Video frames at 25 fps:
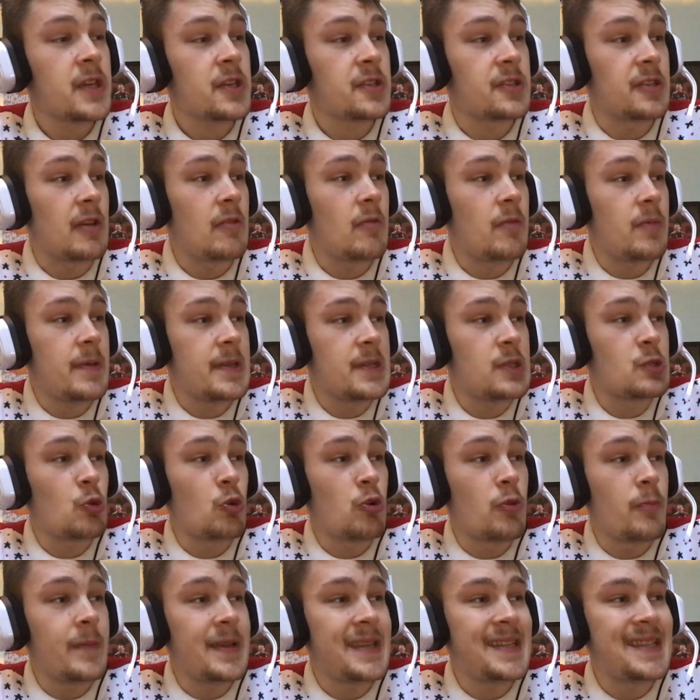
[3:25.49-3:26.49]
So that would be
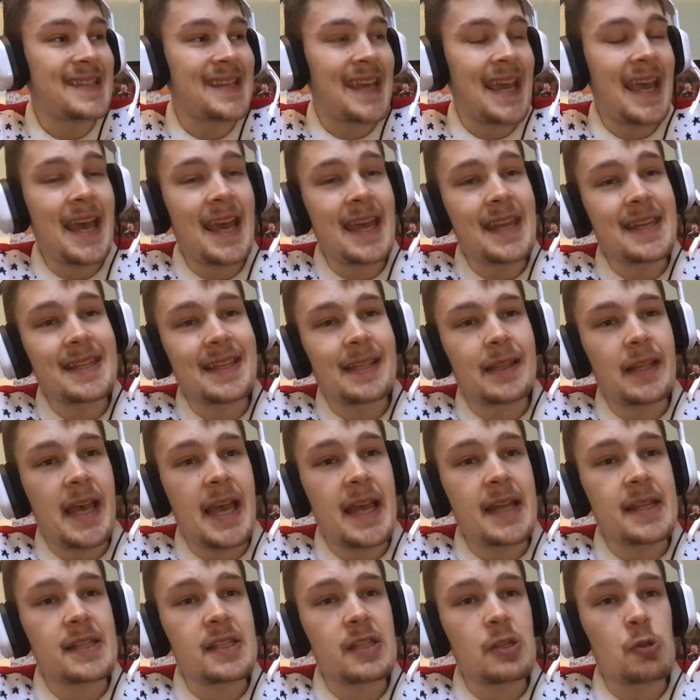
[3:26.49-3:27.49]
Dortmund and
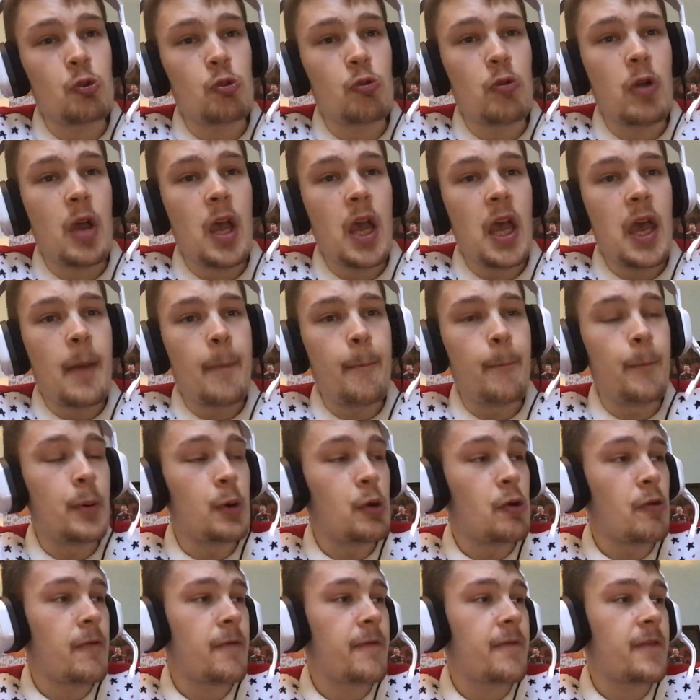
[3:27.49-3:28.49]
Lazio
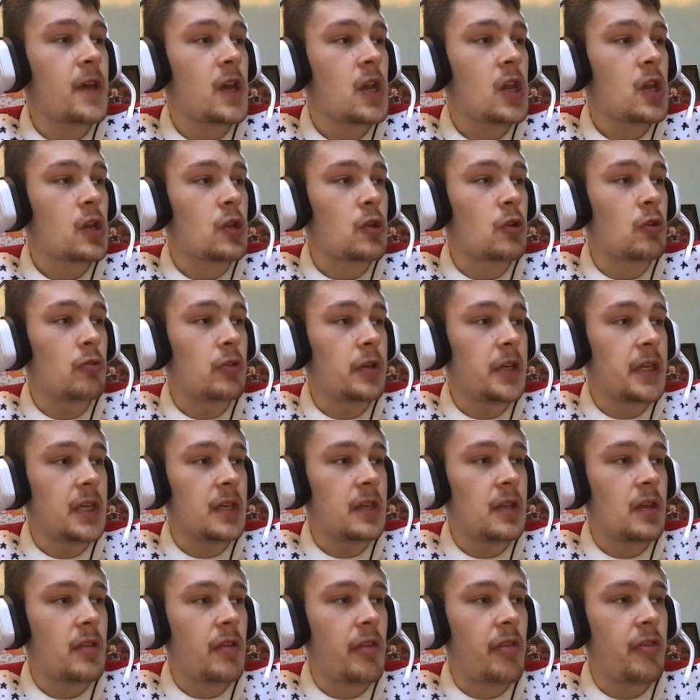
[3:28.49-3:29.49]
both
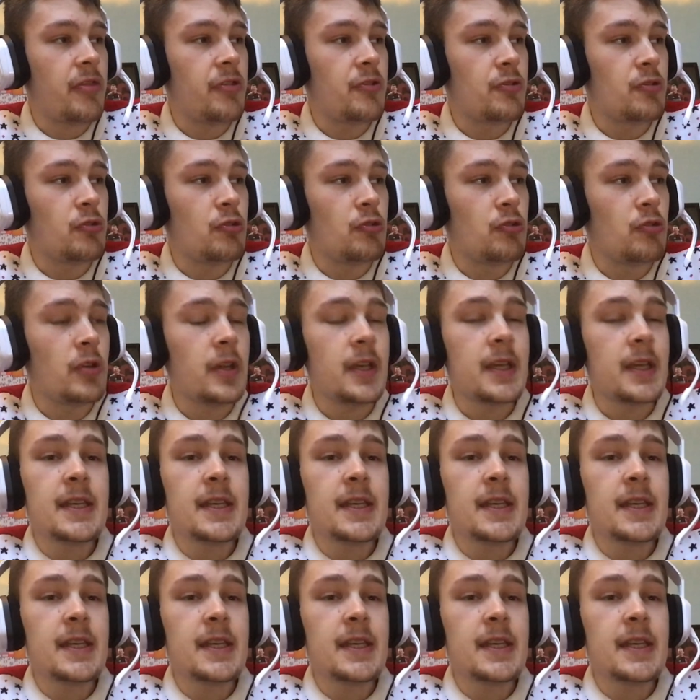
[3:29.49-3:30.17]
going through.